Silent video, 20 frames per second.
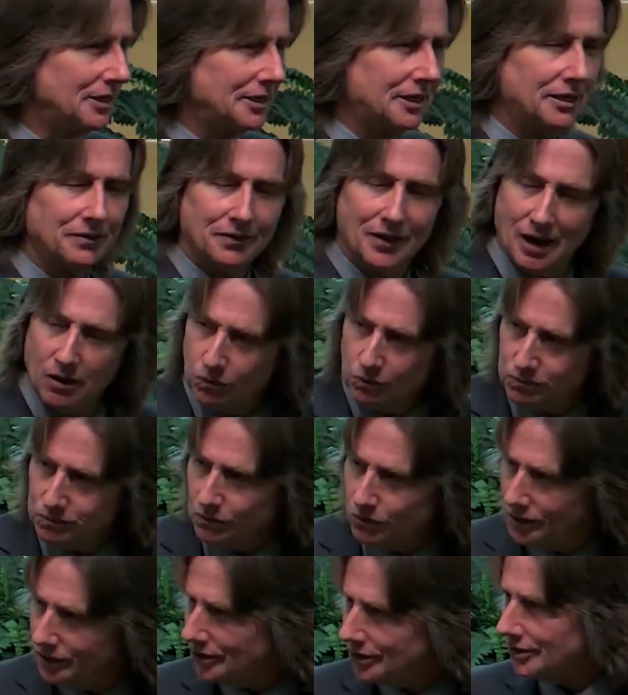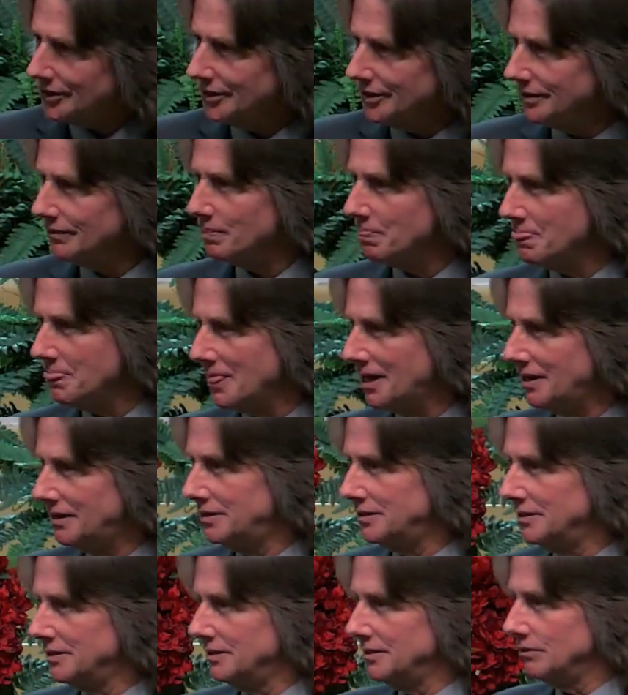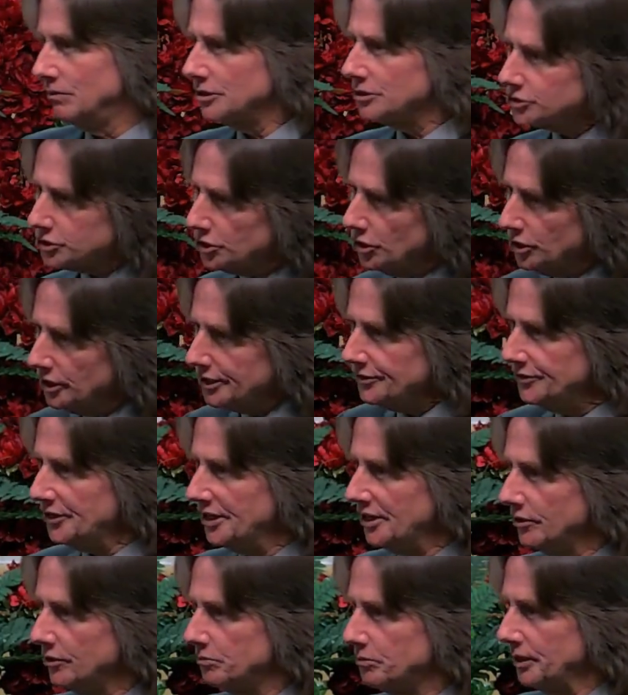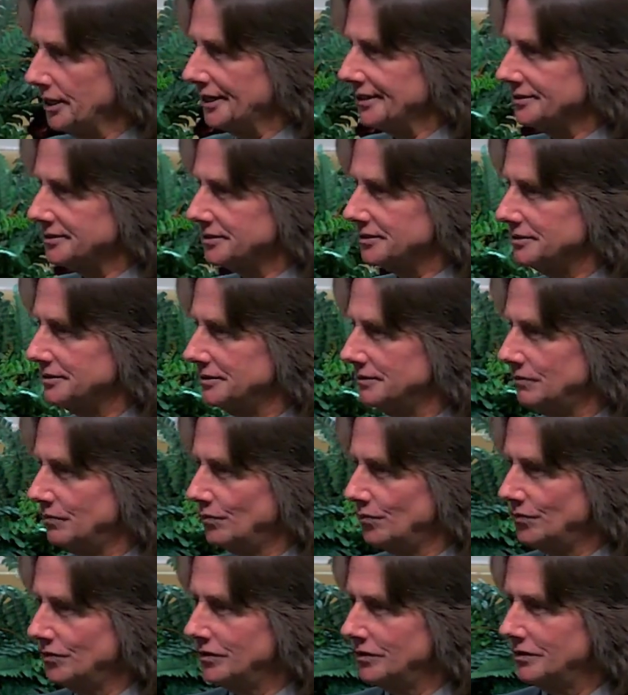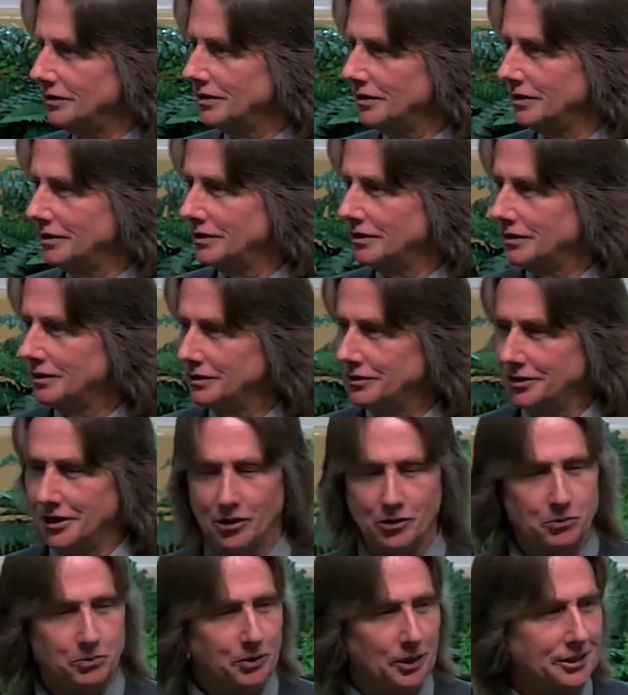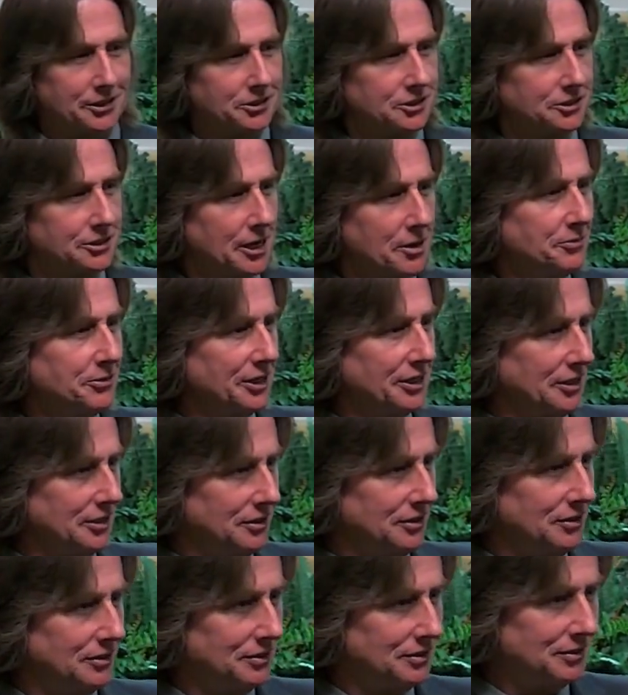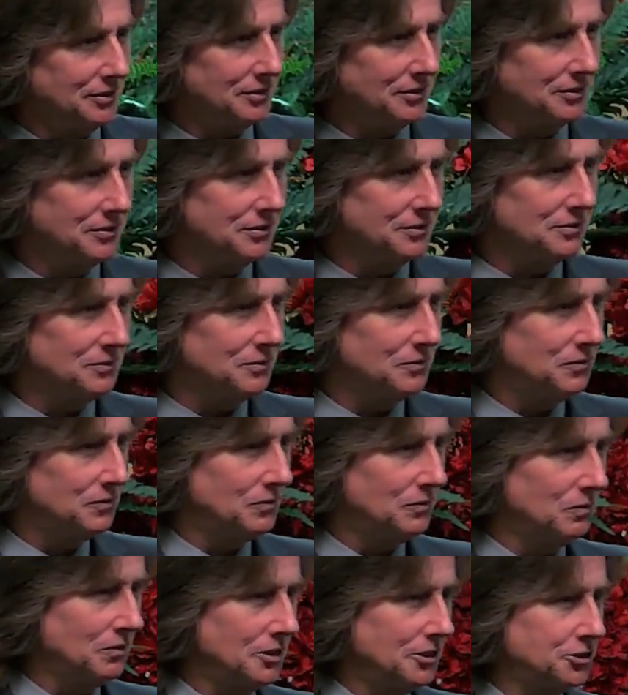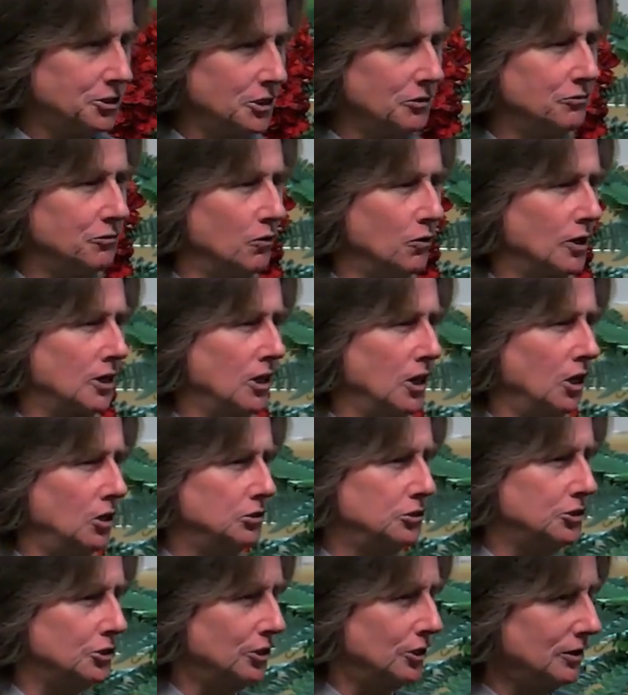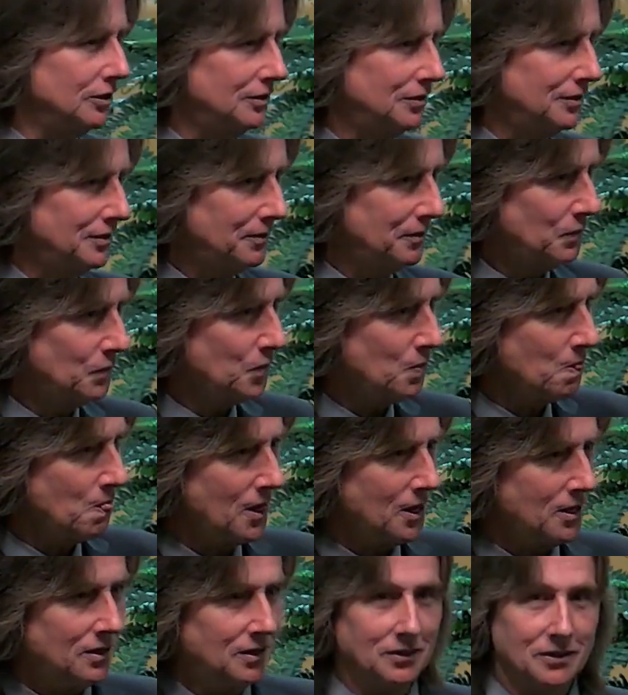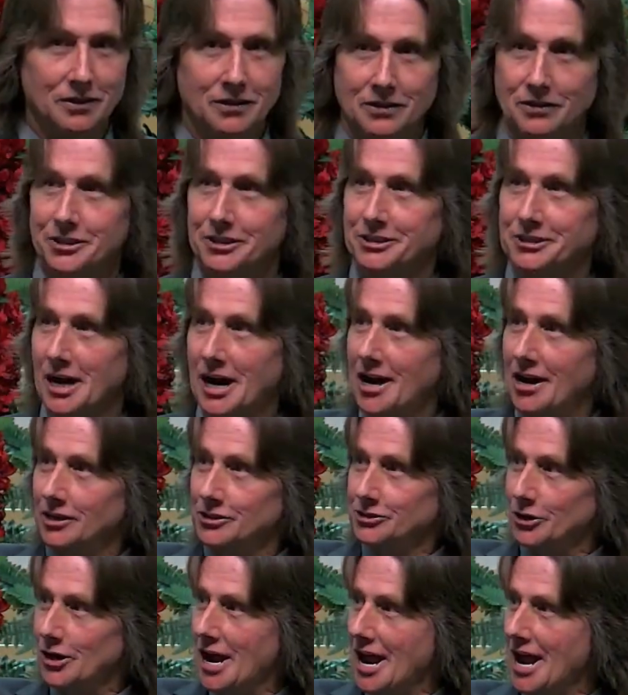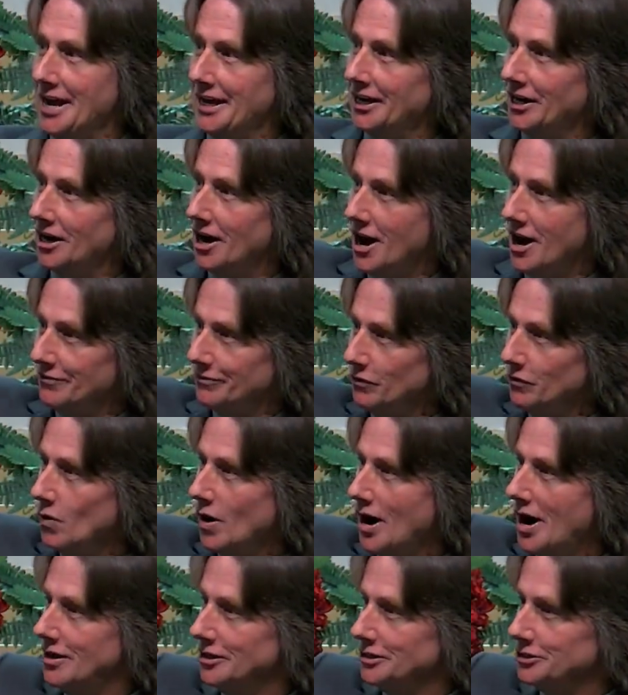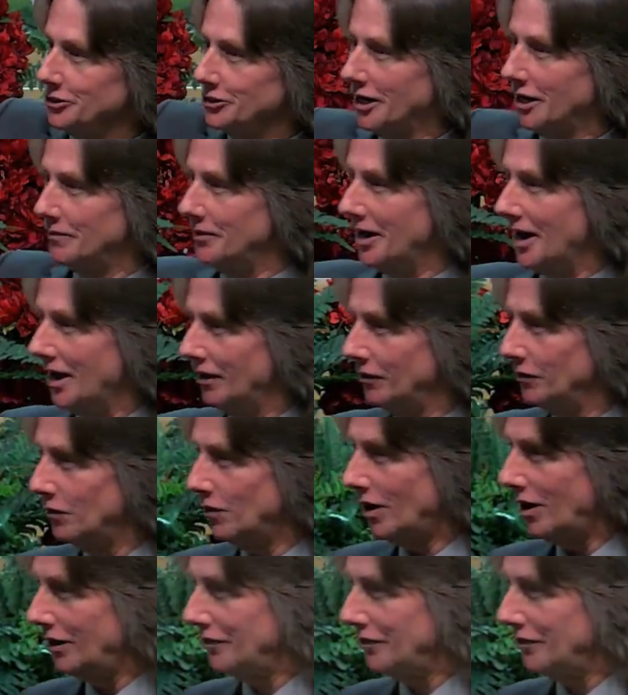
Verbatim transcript: getting that word. Let's go look at the other place. The other place is empty. It's in foreclosure. The tiles are hanging off and wires are coming out of the wall.